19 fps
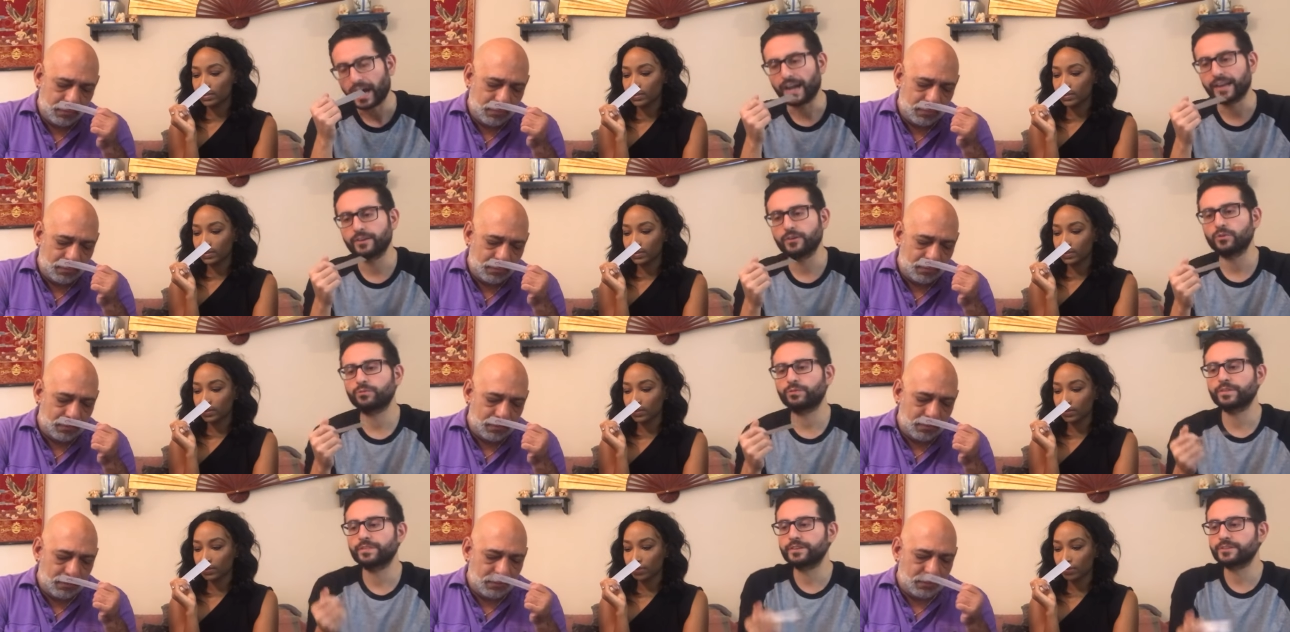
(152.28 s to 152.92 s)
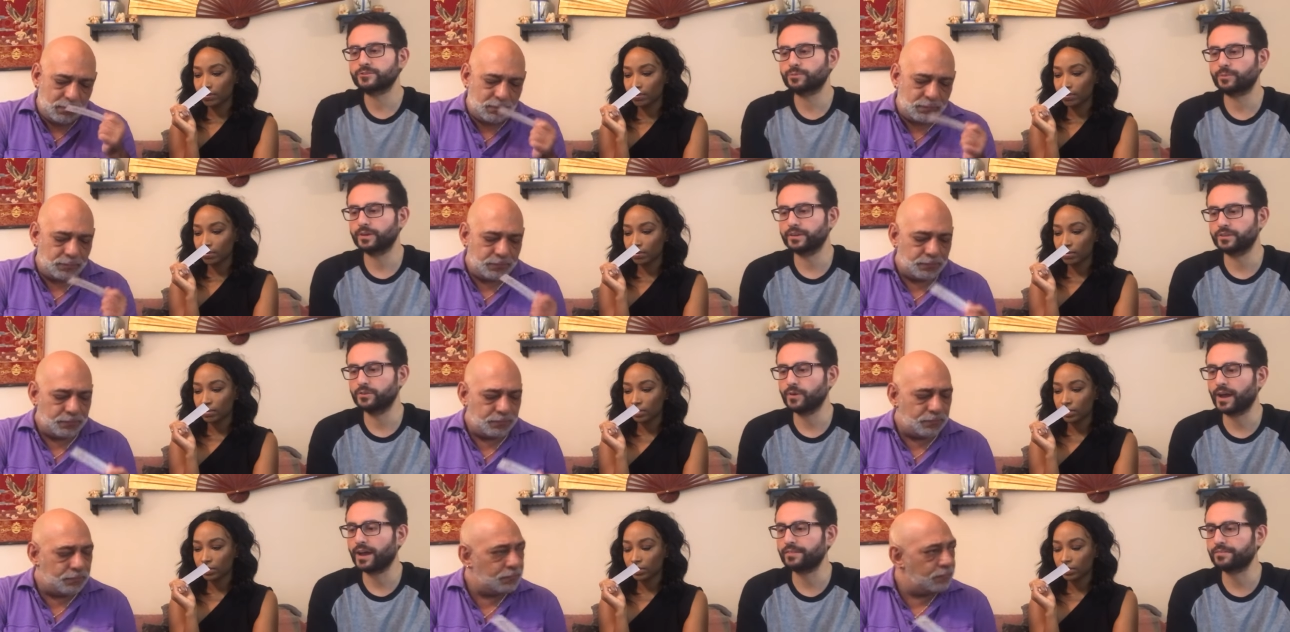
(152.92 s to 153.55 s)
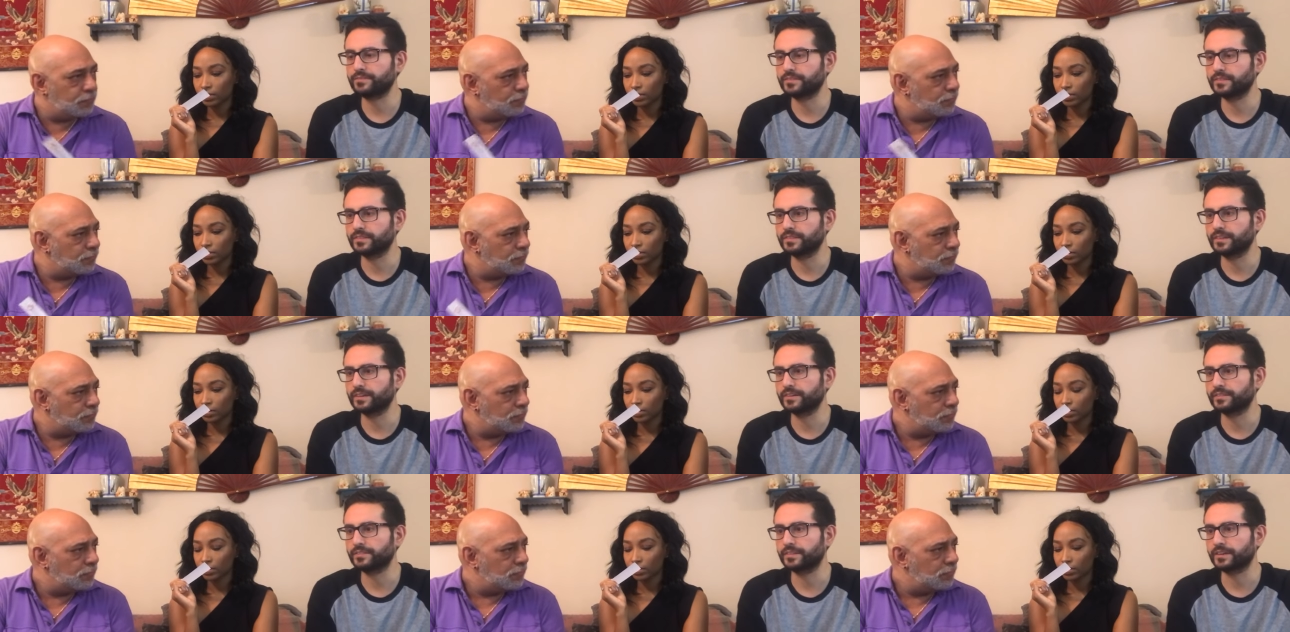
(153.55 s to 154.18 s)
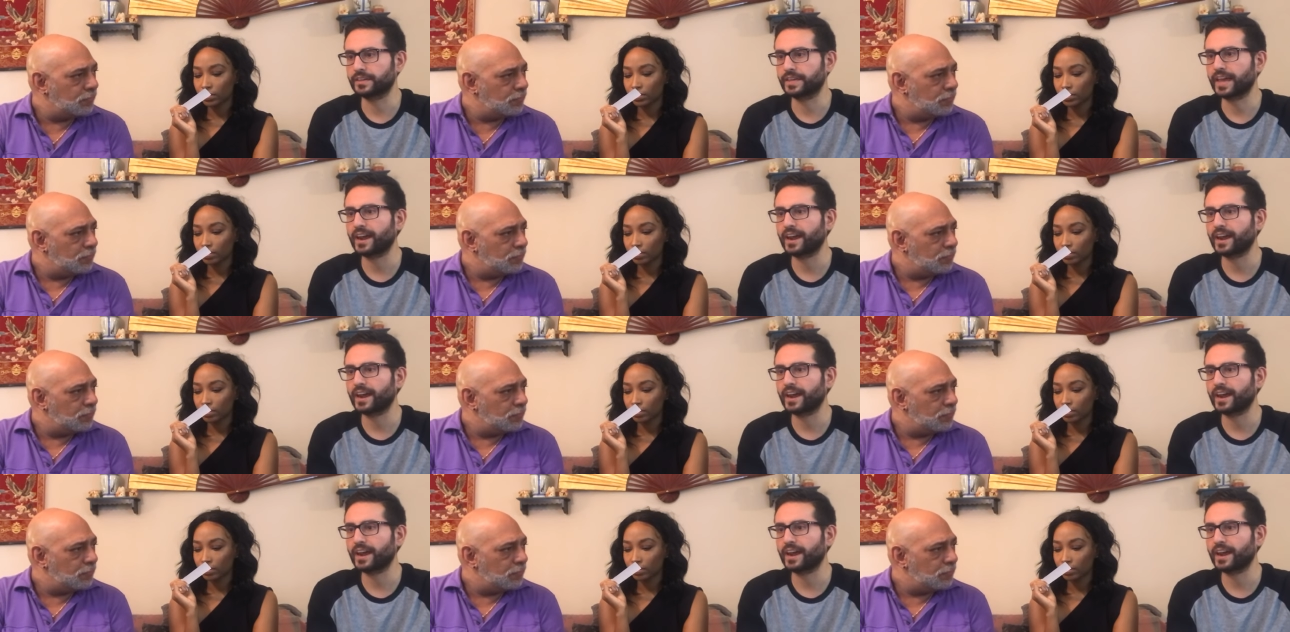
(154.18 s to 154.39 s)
Speaker 1: I know for this one you have the the